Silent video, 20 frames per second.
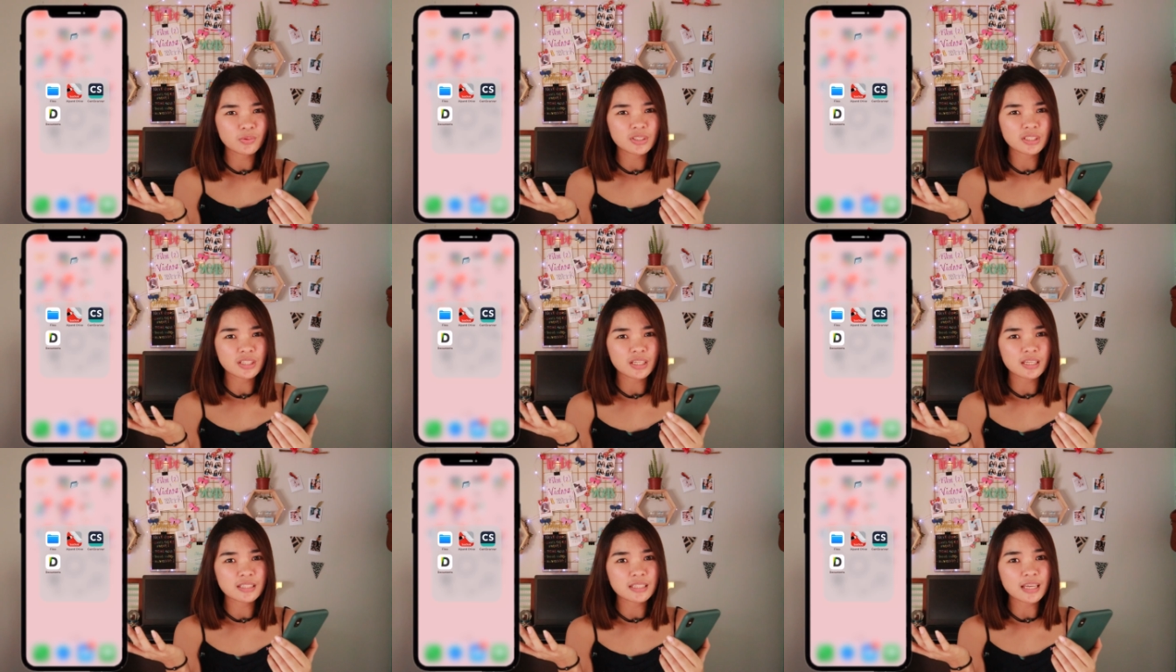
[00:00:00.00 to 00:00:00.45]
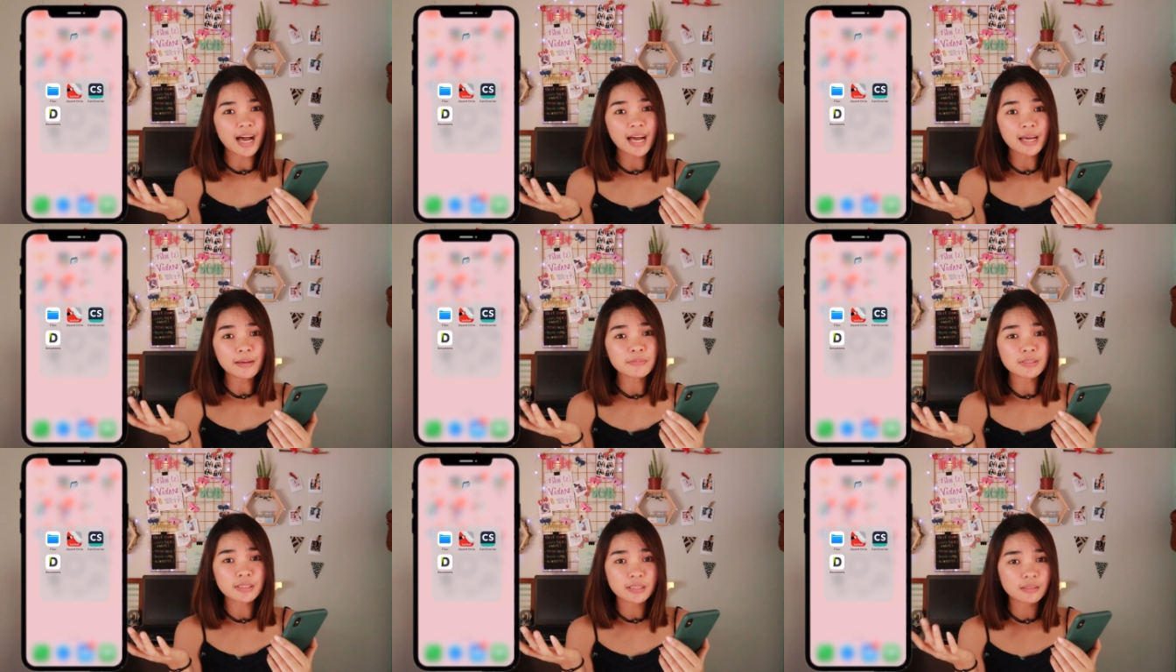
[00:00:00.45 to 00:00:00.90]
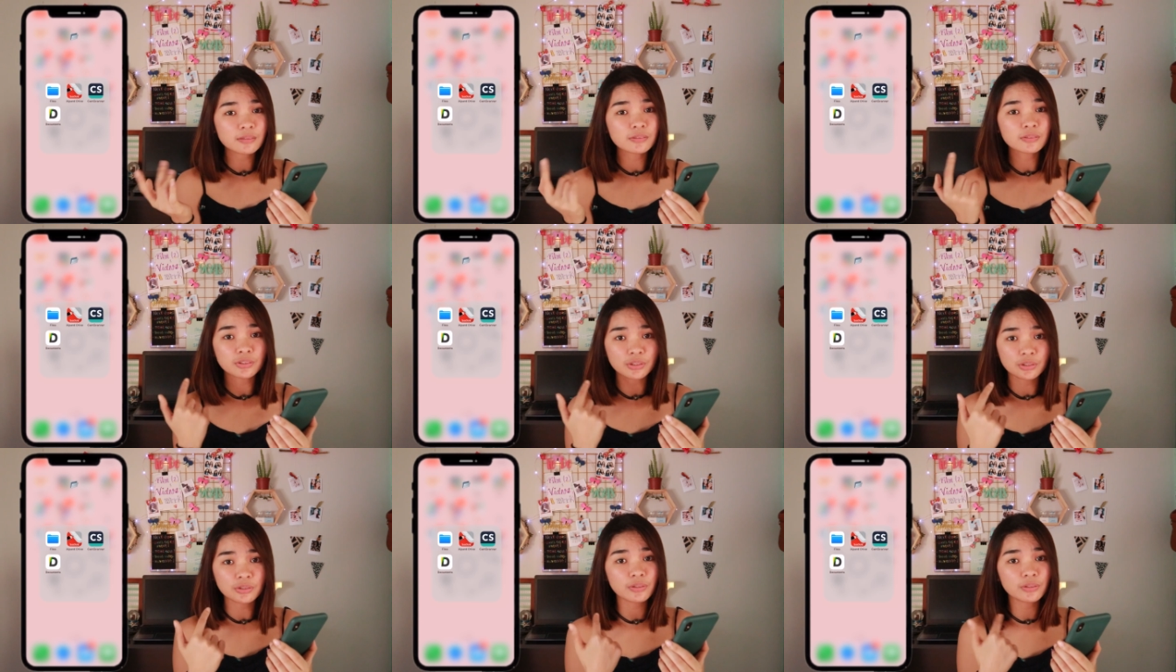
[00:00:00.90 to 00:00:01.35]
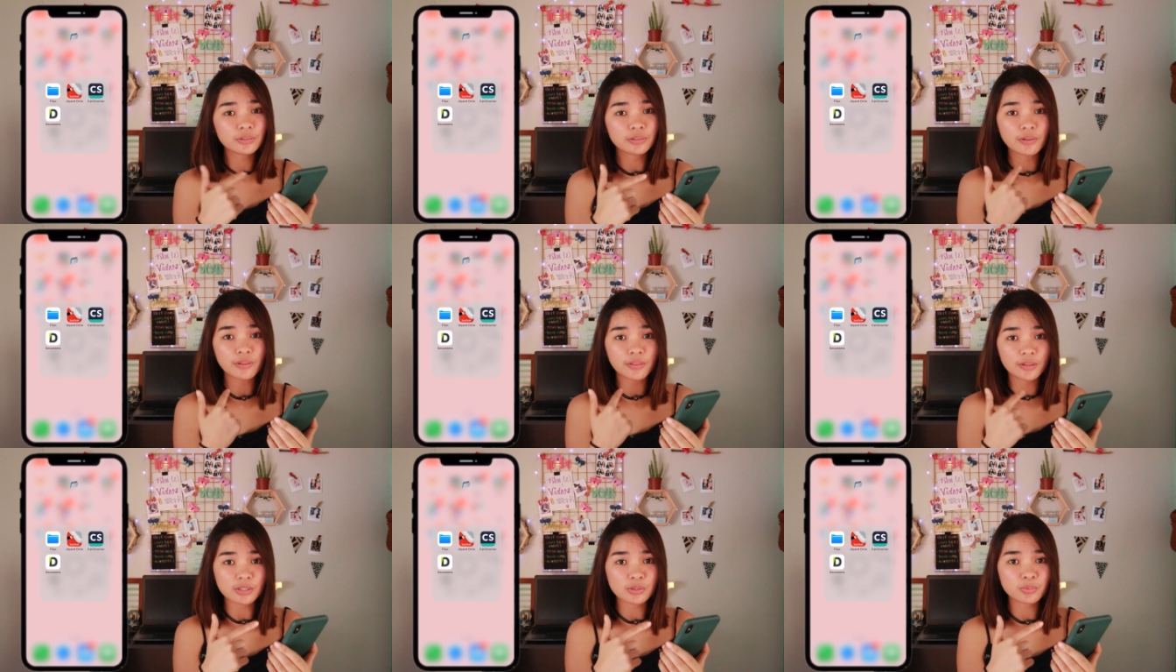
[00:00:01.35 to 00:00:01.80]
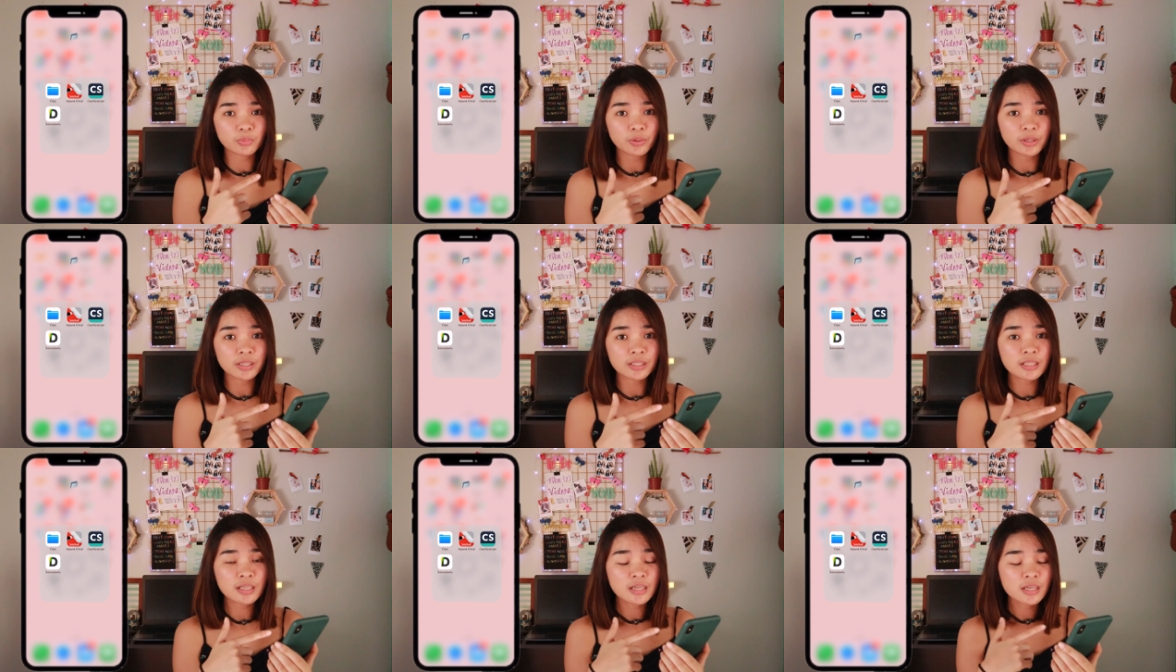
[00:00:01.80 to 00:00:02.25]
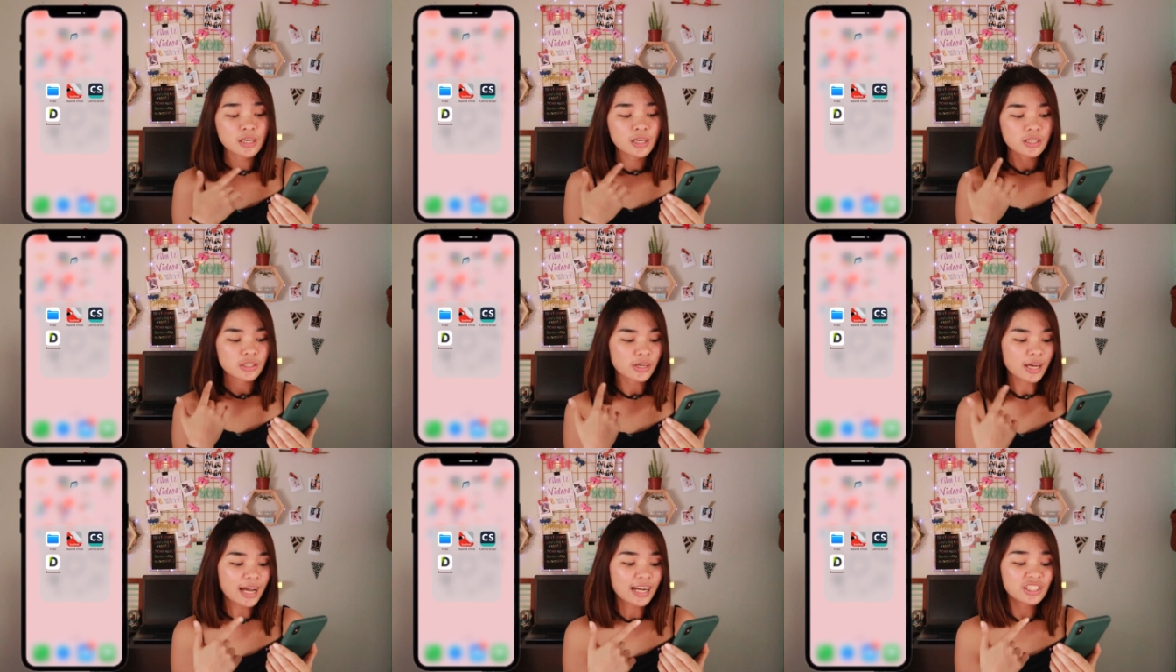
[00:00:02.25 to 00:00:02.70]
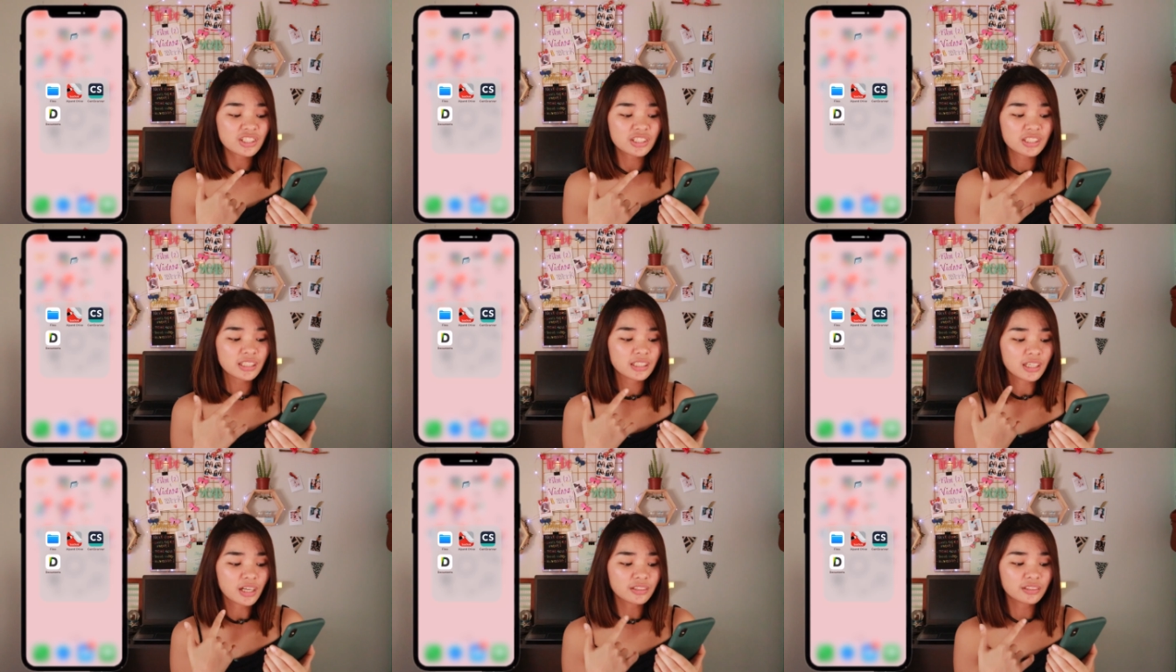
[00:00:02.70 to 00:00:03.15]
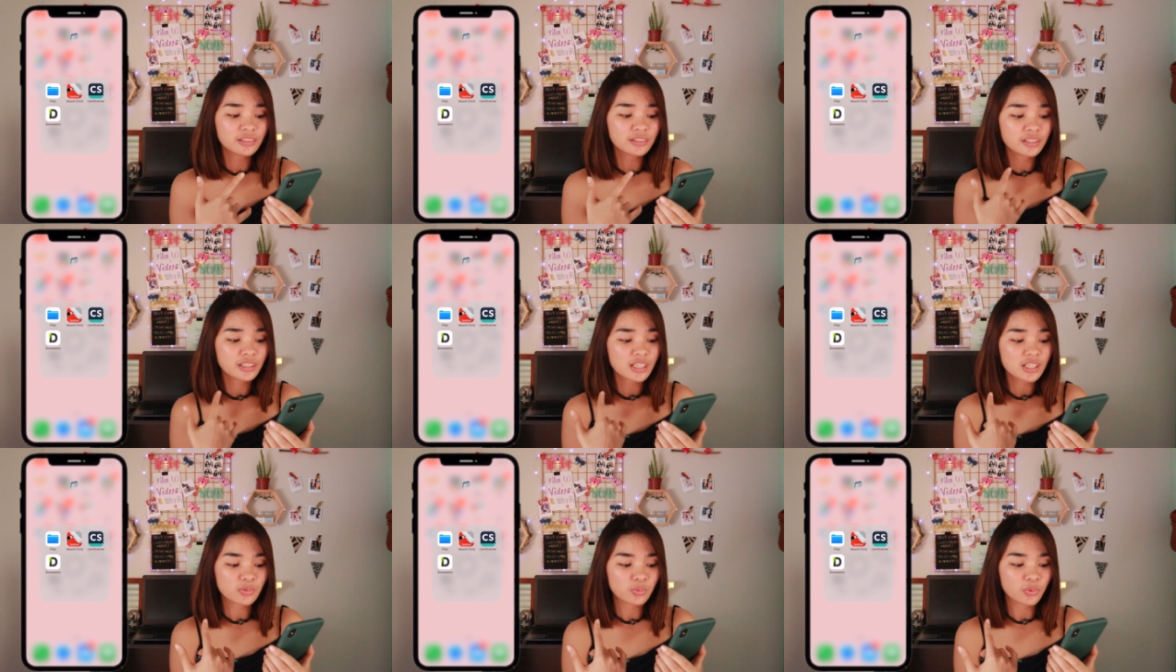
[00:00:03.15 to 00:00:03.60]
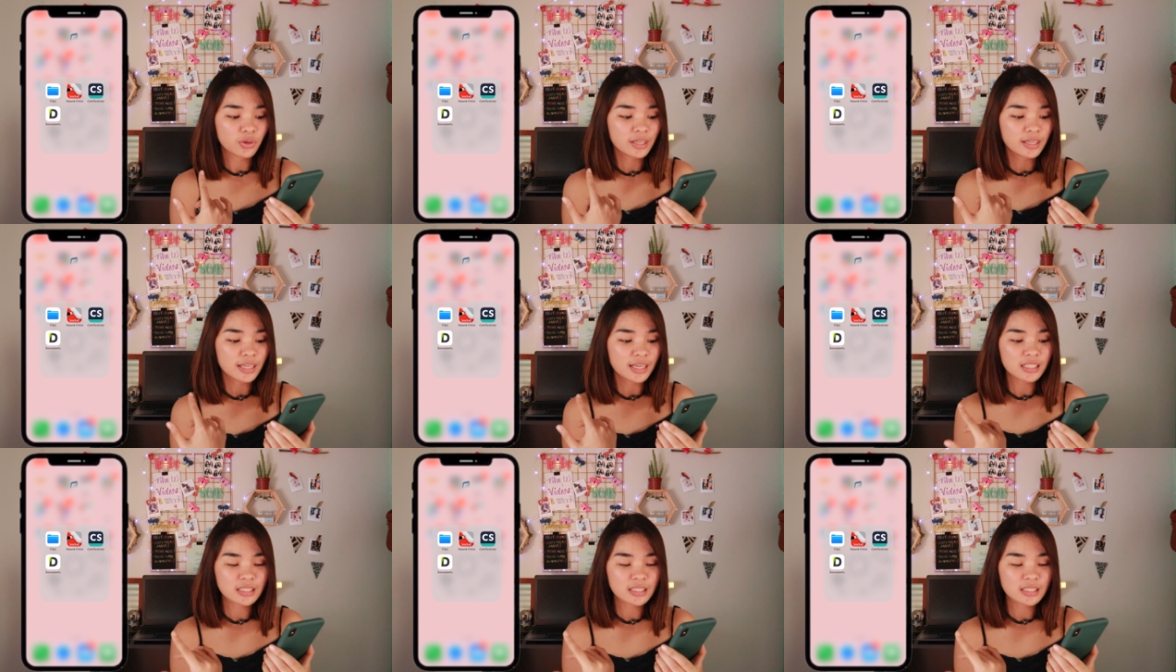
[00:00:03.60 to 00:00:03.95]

which is I'm still new to this one. So I actually downloaded this one.